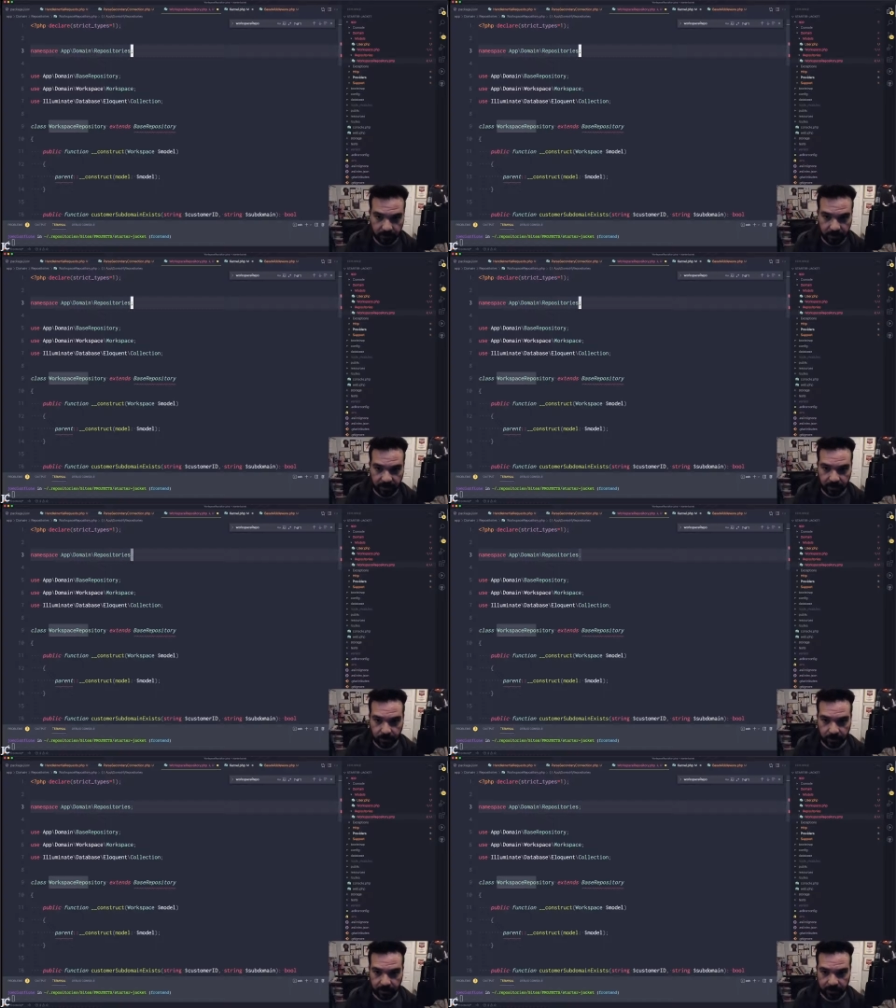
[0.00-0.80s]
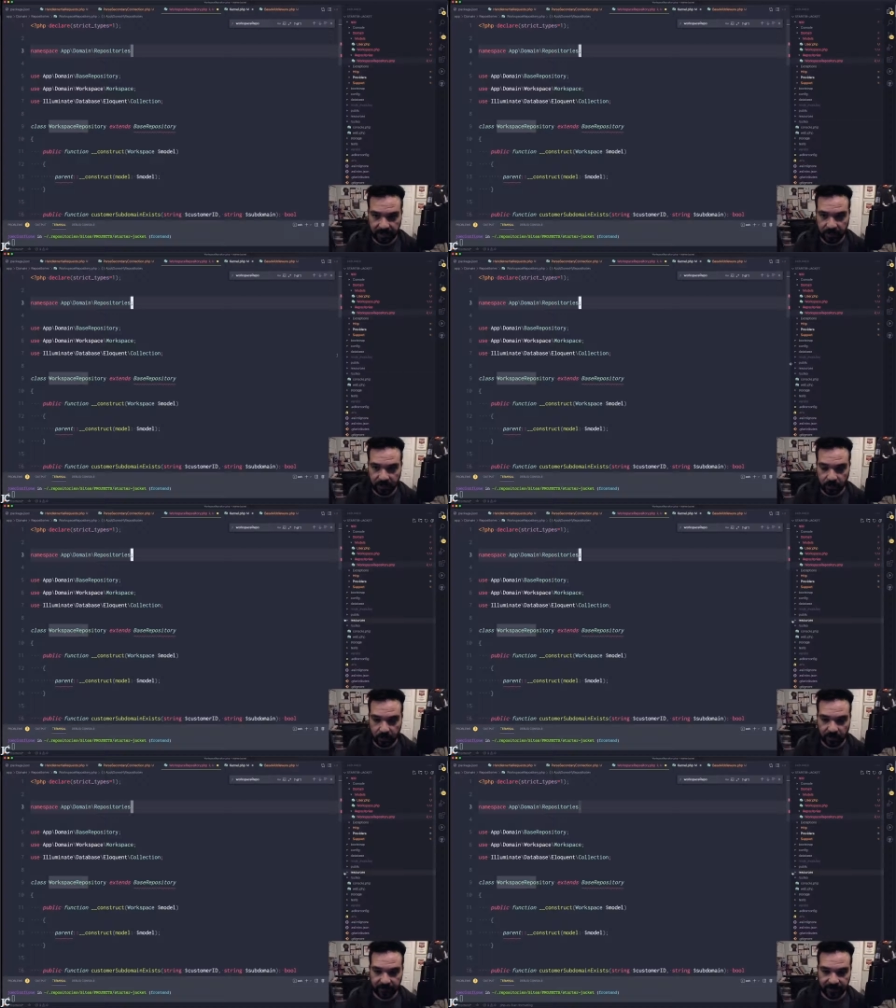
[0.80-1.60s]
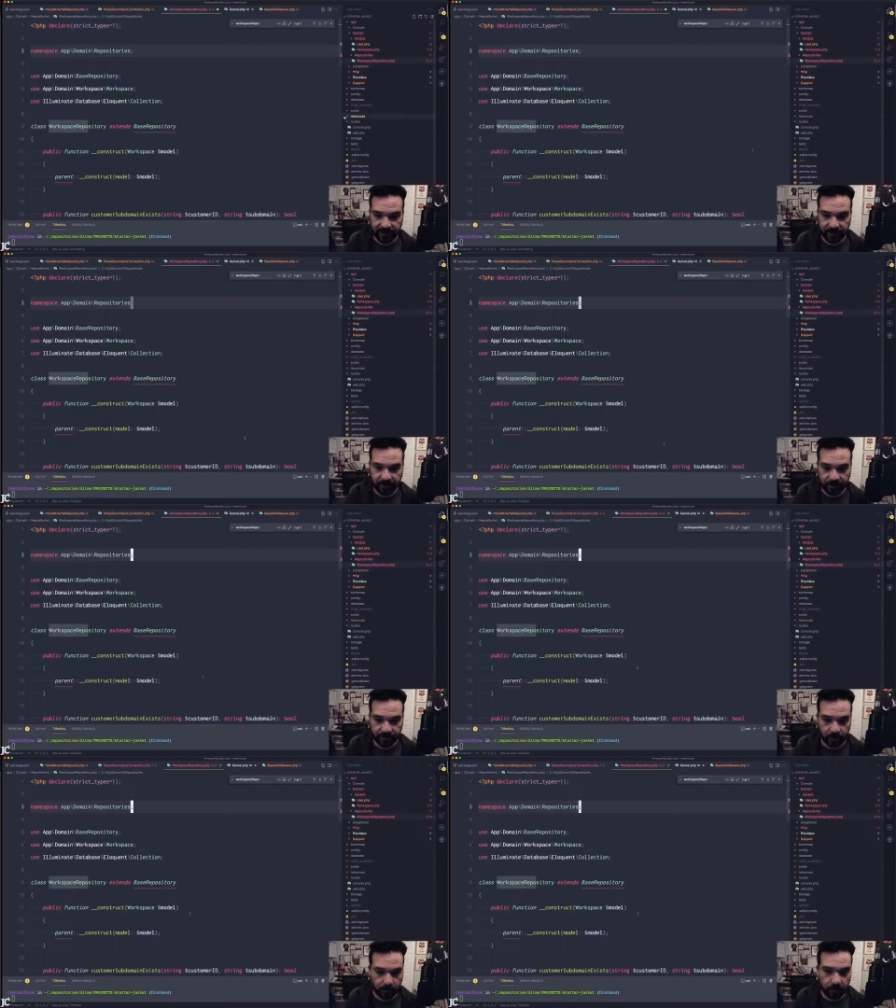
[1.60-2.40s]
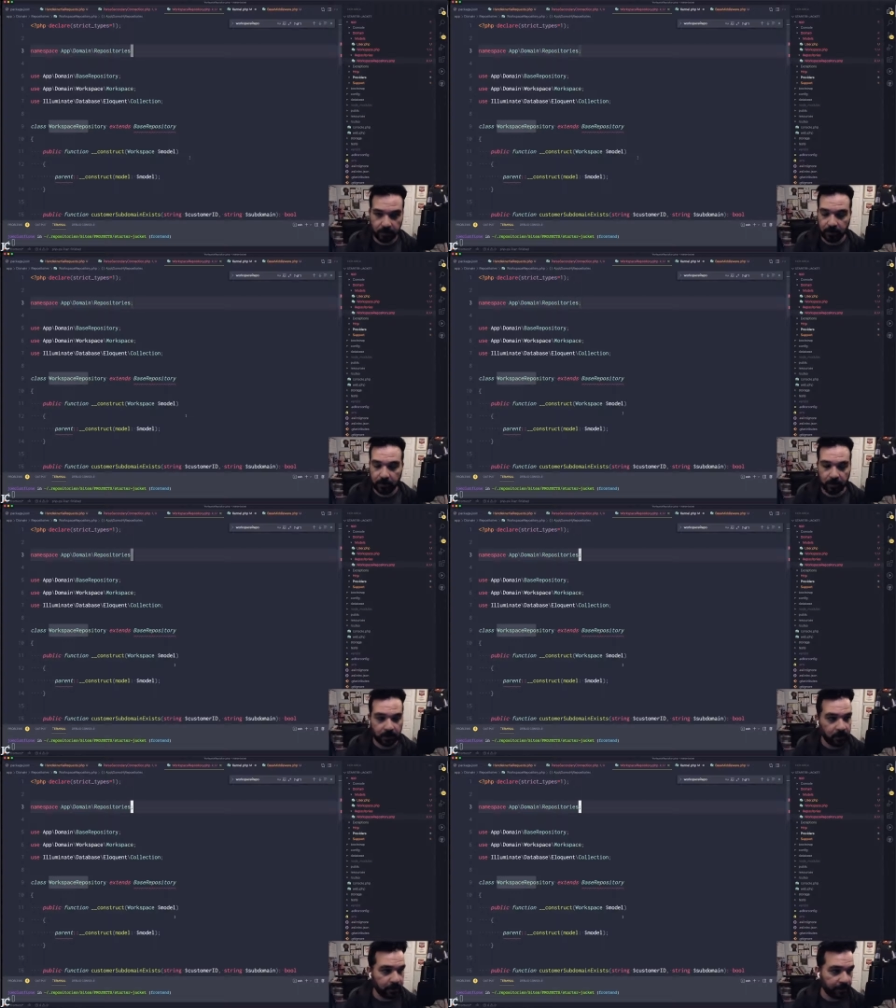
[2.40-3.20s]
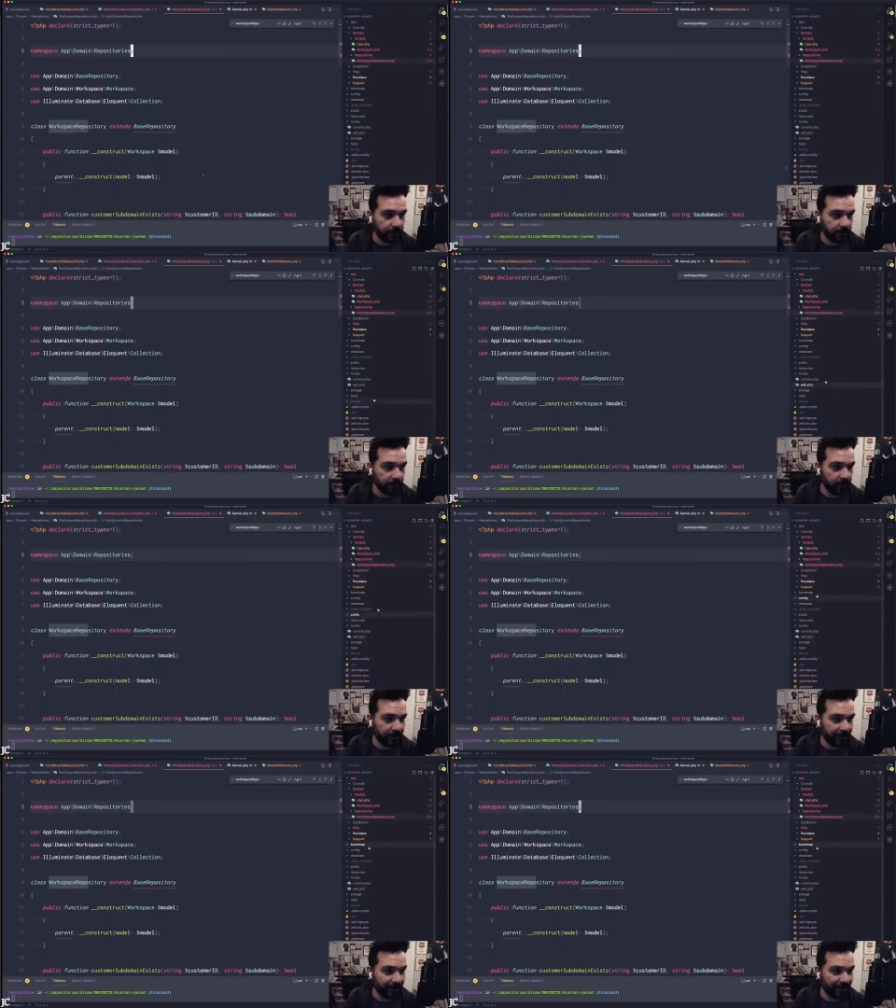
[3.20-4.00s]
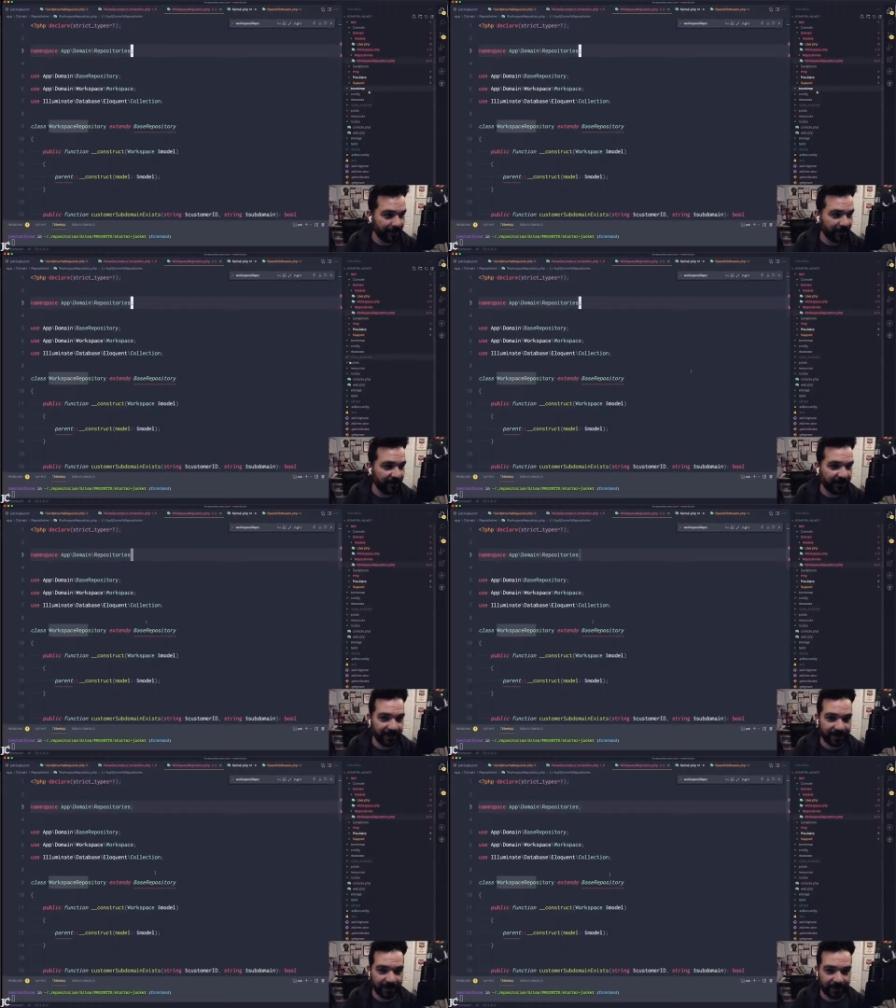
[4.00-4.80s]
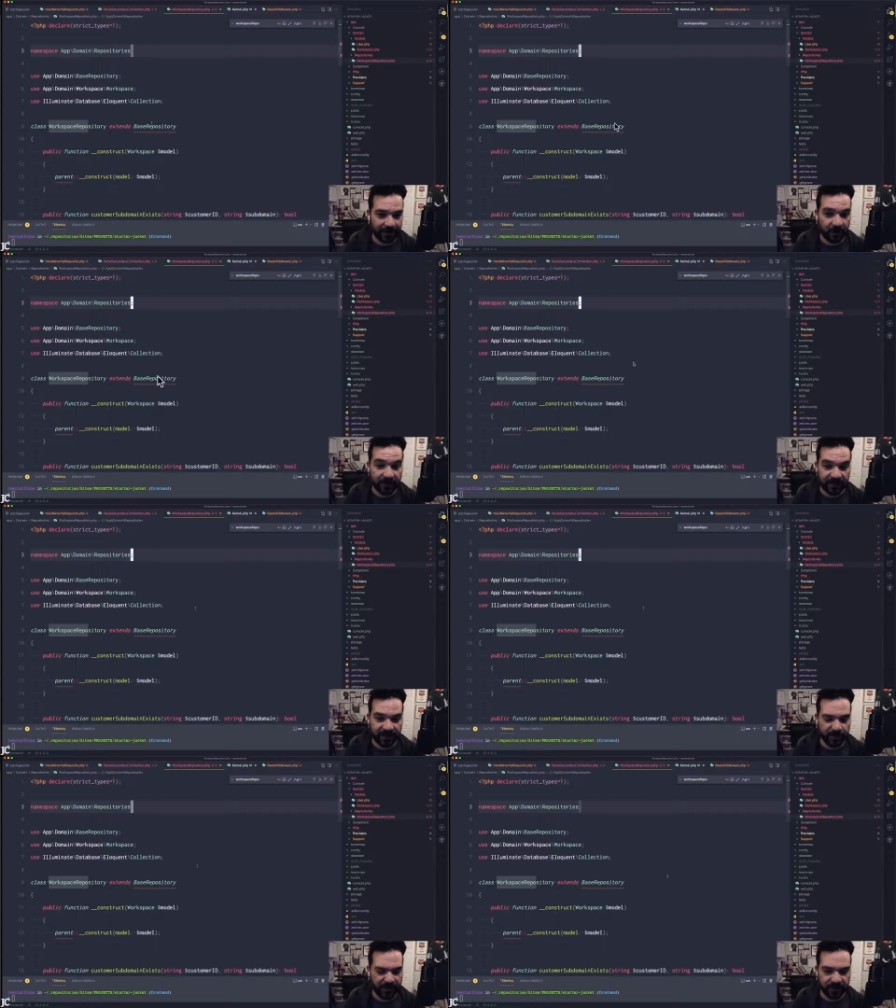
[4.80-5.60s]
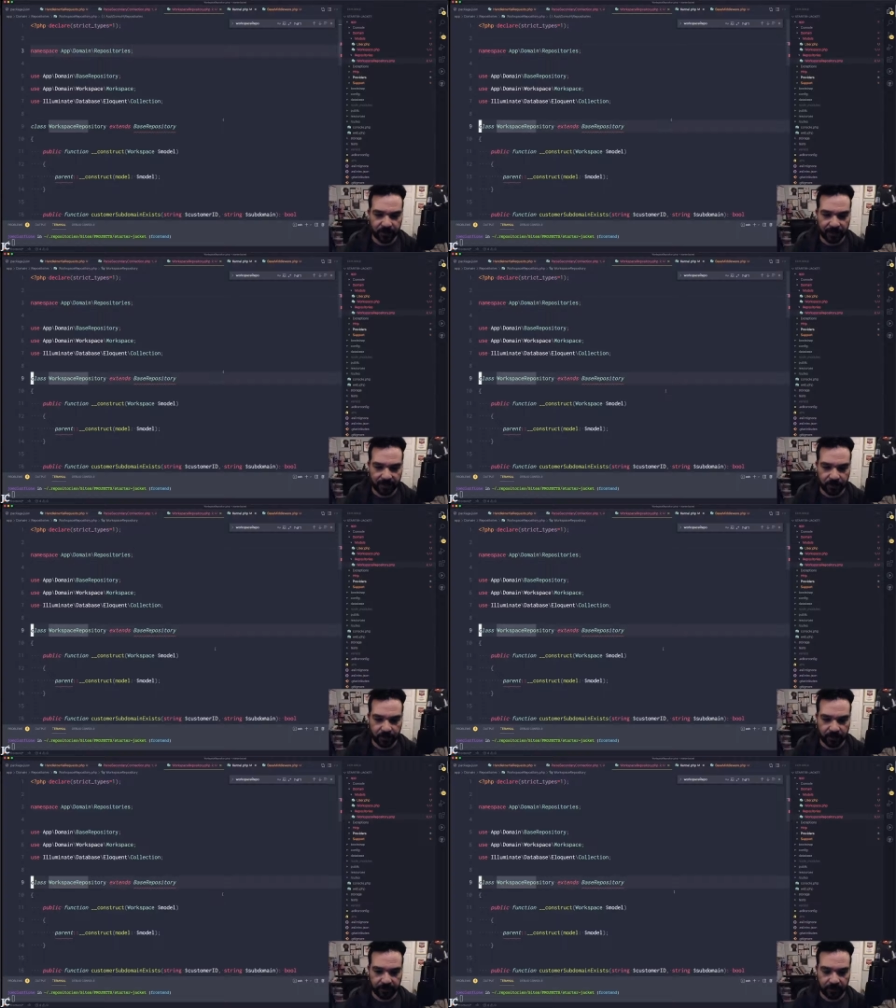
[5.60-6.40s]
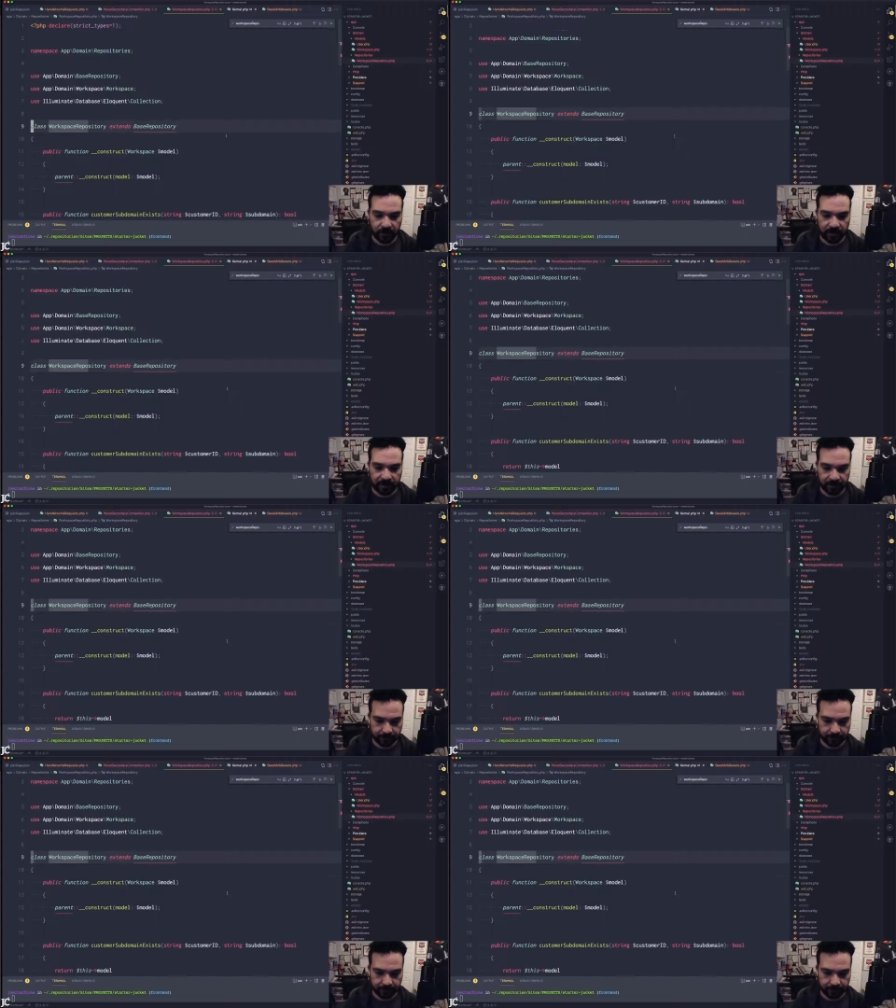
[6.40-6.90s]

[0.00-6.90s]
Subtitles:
Repositories, I swear I've typed before. All right, so we have that there. I'll need this base repository in a few minutes.